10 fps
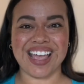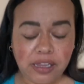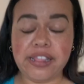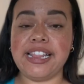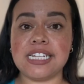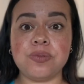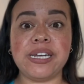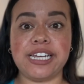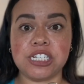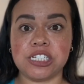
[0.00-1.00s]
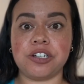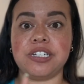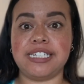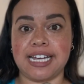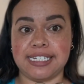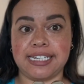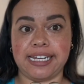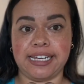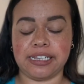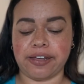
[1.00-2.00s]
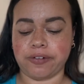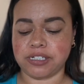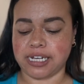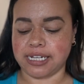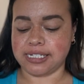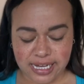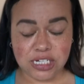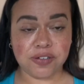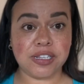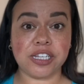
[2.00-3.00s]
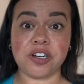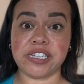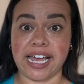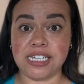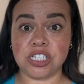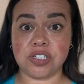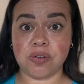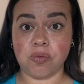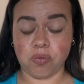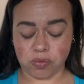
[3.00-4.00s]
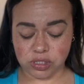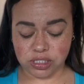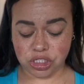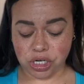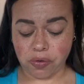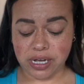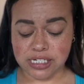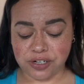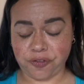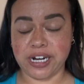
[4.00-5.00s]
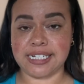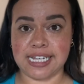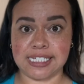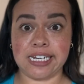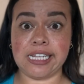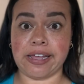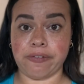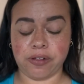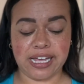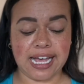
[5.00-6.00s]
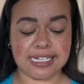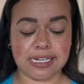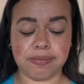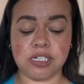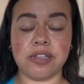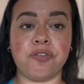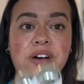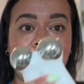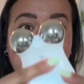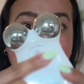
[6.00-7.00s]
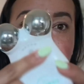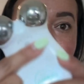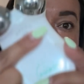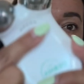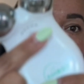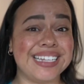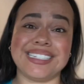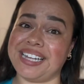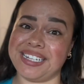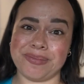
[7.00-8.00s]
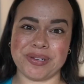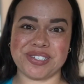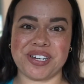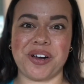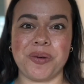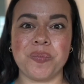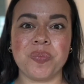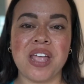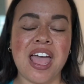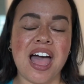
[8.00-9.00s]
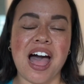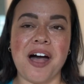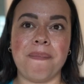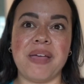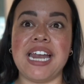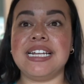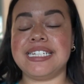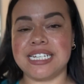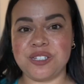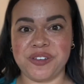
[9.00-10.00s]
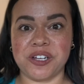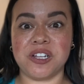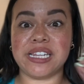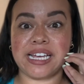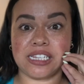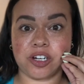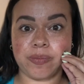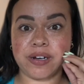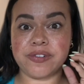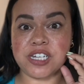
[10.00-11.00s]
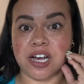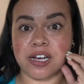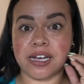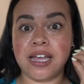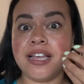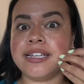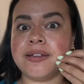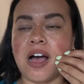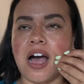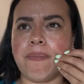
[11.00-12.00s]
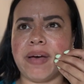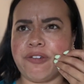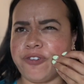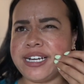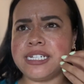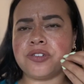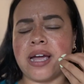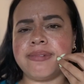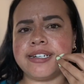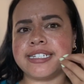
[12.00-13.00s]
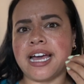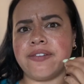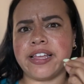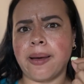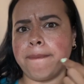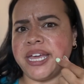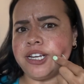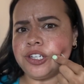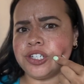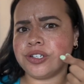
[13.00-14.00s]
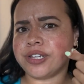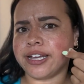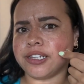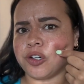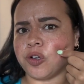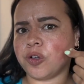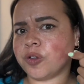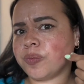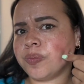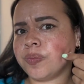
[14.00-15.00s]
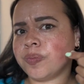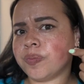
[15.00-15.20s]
That's what each little intensity level does. Each of the little lights show a different intensity level. It has up to the 5 levels. It's not supposed to hurt. And it does feel like a little bit of a tug. My friend described it as kind of like a pinch, like a little